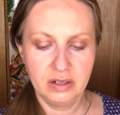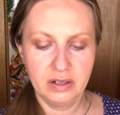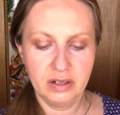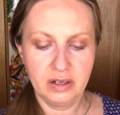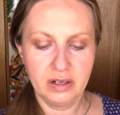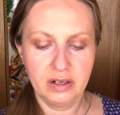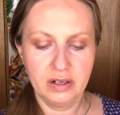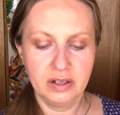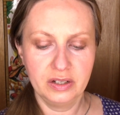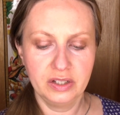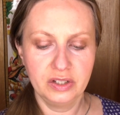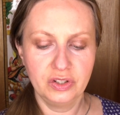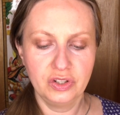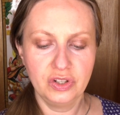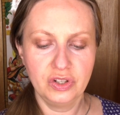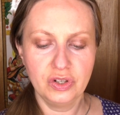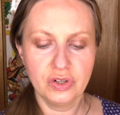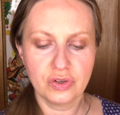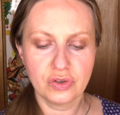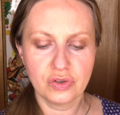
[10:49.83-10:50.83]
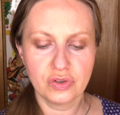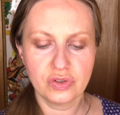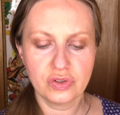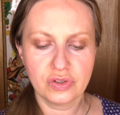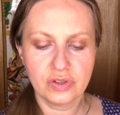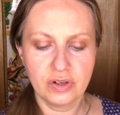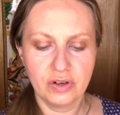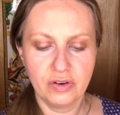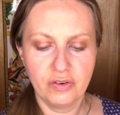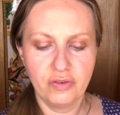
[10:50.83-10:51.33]
in
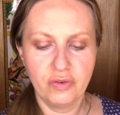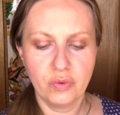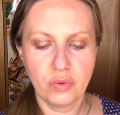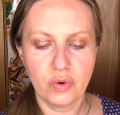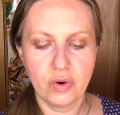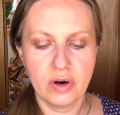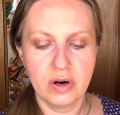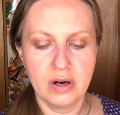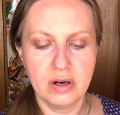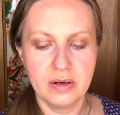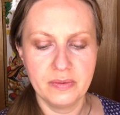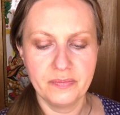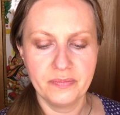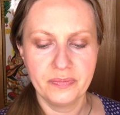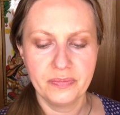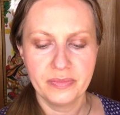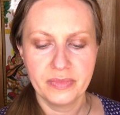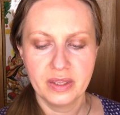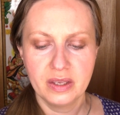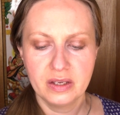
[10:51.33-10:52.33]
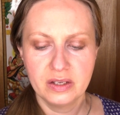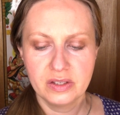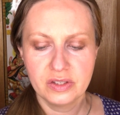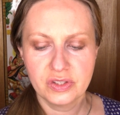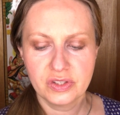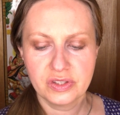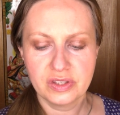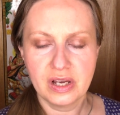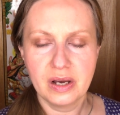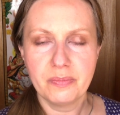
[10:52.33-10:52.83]
years for
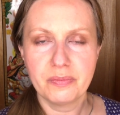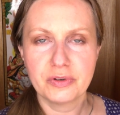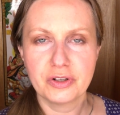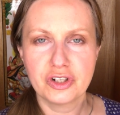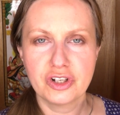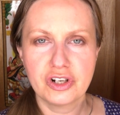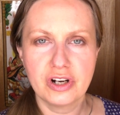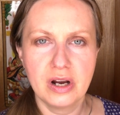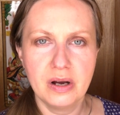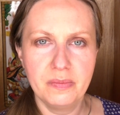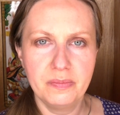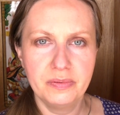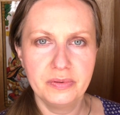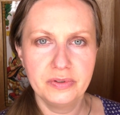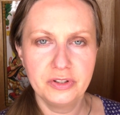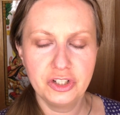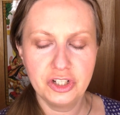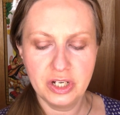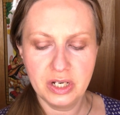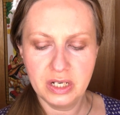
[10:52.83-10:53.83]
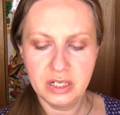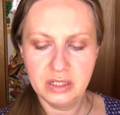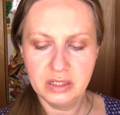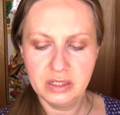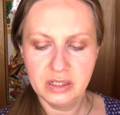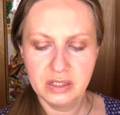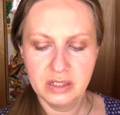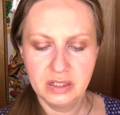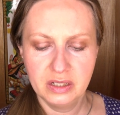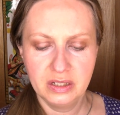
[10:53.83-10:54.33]
Stop and Shop
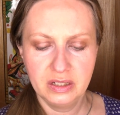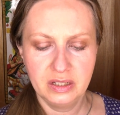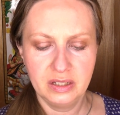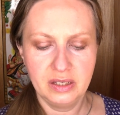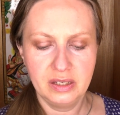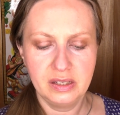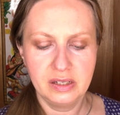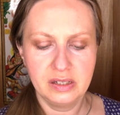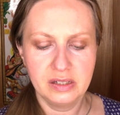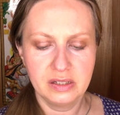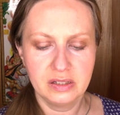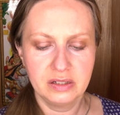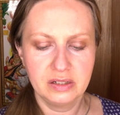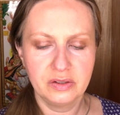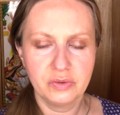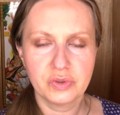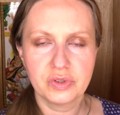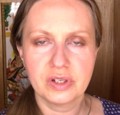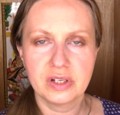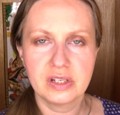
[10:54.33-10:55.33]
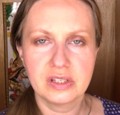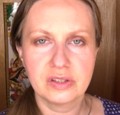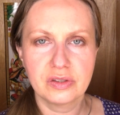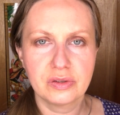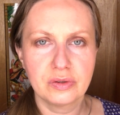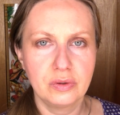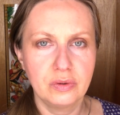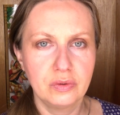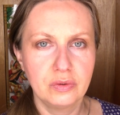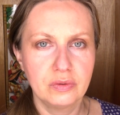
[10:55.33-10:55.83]
chain. And there was, I
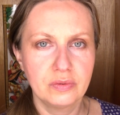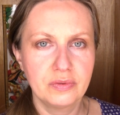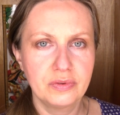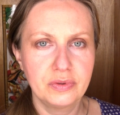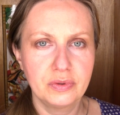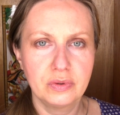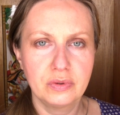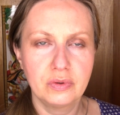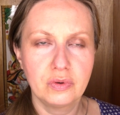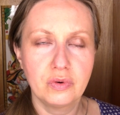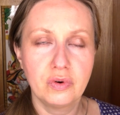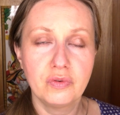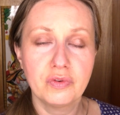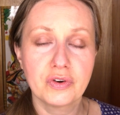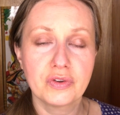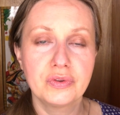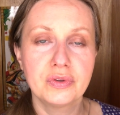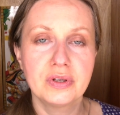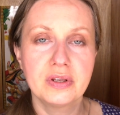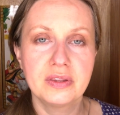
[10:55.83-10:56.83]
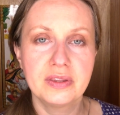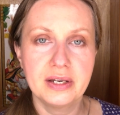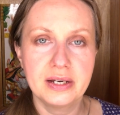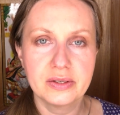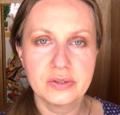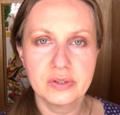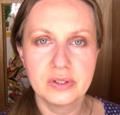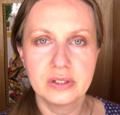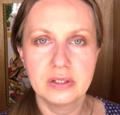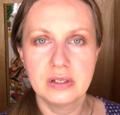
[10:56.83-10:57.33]
guess, over
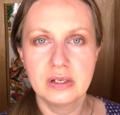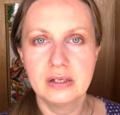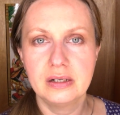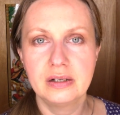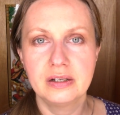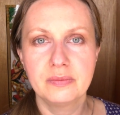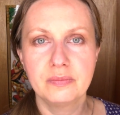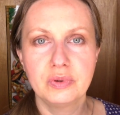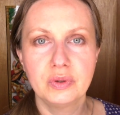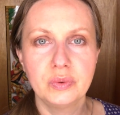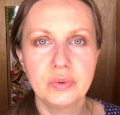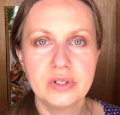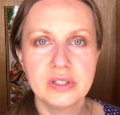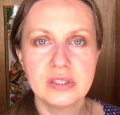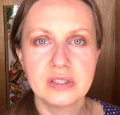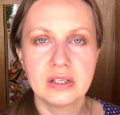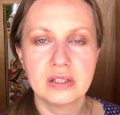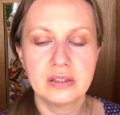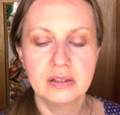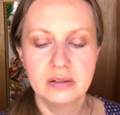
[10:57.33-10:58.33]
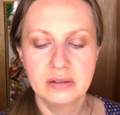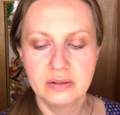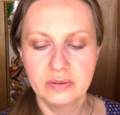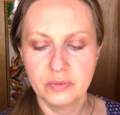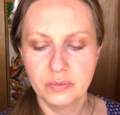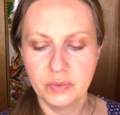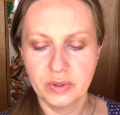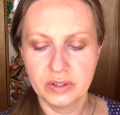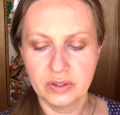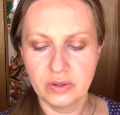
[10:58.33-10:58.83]
30,000 employees that
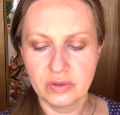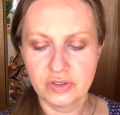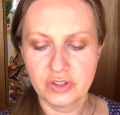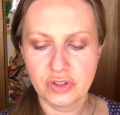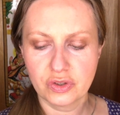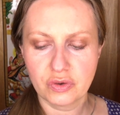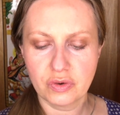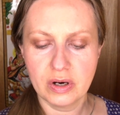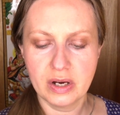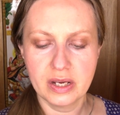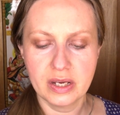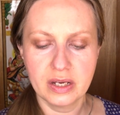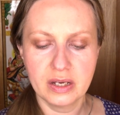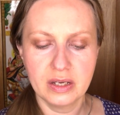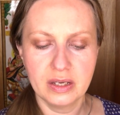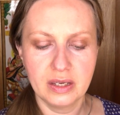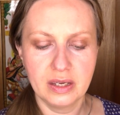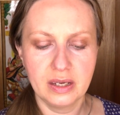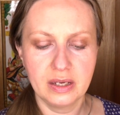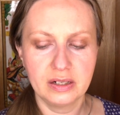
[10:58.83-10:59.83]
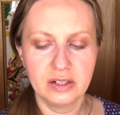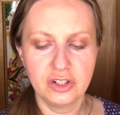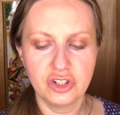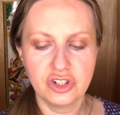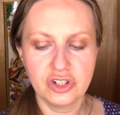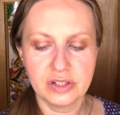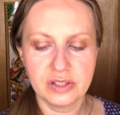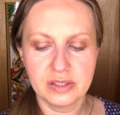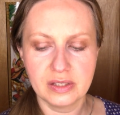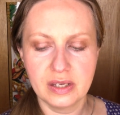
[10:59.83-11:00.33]
went on strike, and it
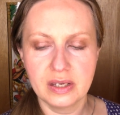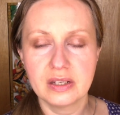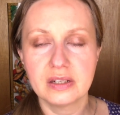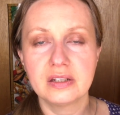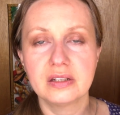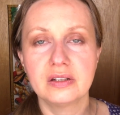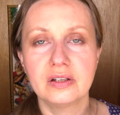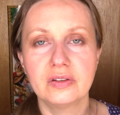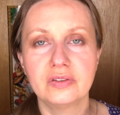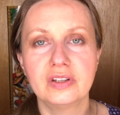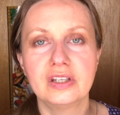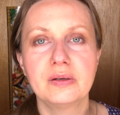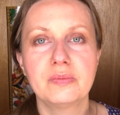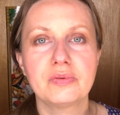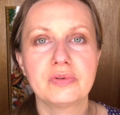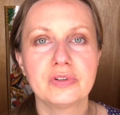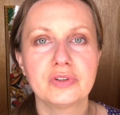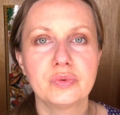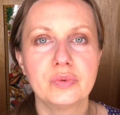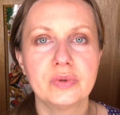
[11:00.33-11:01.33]
just ended on April